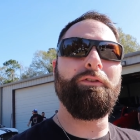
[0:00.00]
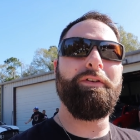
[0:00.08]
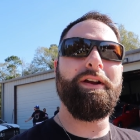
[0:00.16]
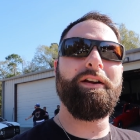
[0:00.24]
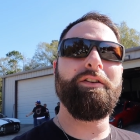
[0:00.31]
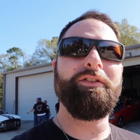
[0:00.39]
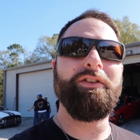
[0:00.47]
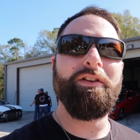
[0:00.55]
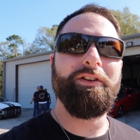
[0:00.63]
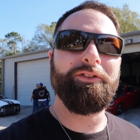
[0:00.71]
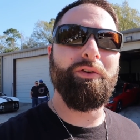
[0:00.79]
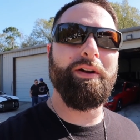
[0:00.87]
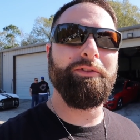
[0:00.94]
our fingers.
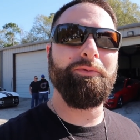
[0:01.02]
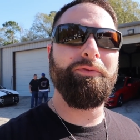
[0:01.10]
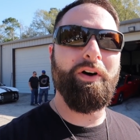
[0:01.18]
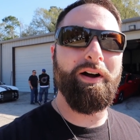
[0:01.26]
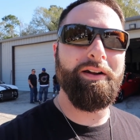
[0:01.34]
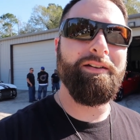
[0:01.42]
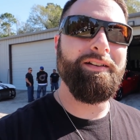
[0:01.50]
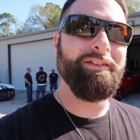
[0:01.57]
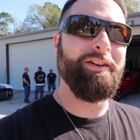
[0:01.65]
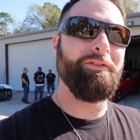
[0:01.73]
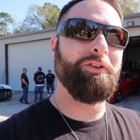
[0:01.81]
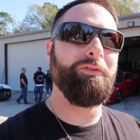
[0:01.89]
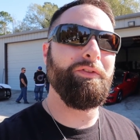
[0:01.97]
Let's go have some fun. Let's
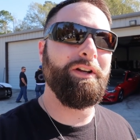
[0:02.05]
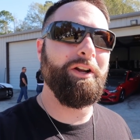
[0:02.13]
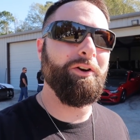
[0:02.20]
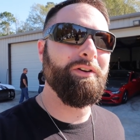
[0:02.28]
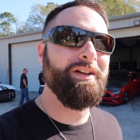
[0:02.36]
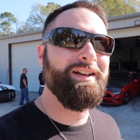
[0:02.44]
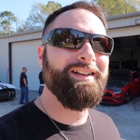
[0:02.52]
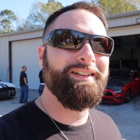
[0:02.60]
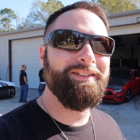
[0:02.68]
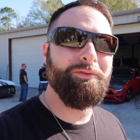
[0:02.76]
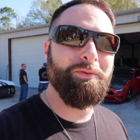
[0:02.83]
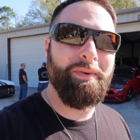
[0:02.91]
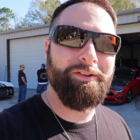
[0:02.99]
have a good video. See
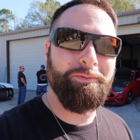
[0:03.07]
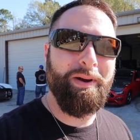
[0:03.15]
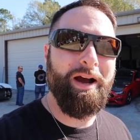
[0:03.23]
if we can make some